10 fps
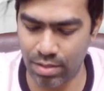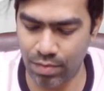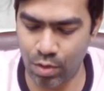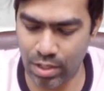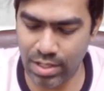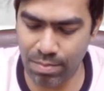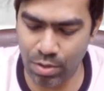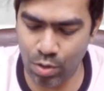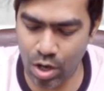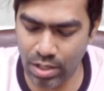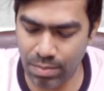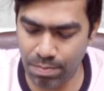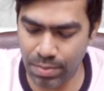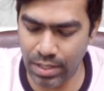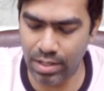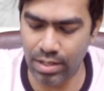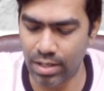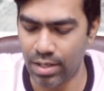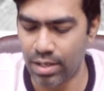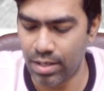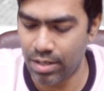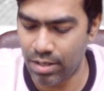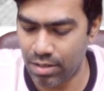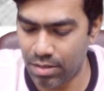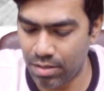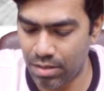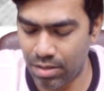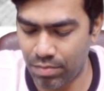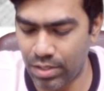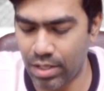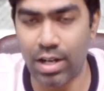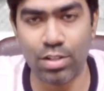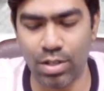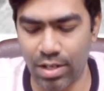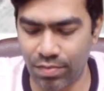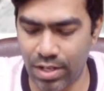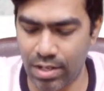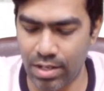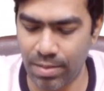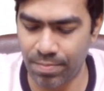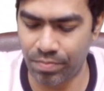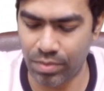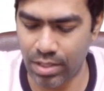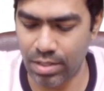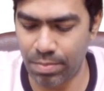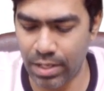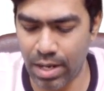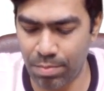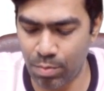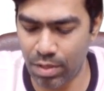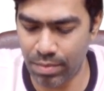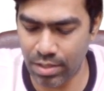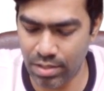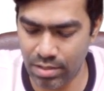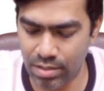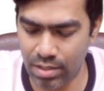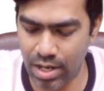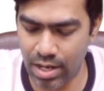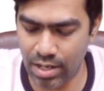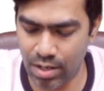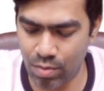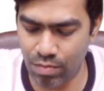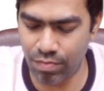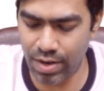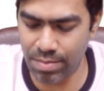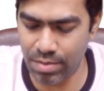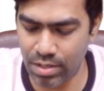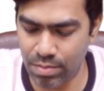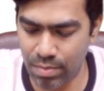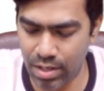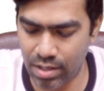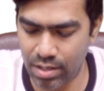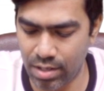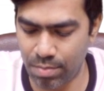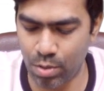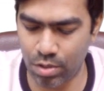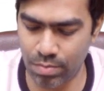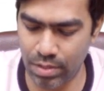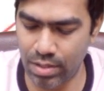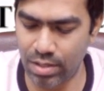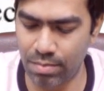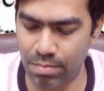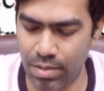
Like for example, you got the peak uh, with regards to the left kidney the pre-captopril images at around 5 minutes mark approximately,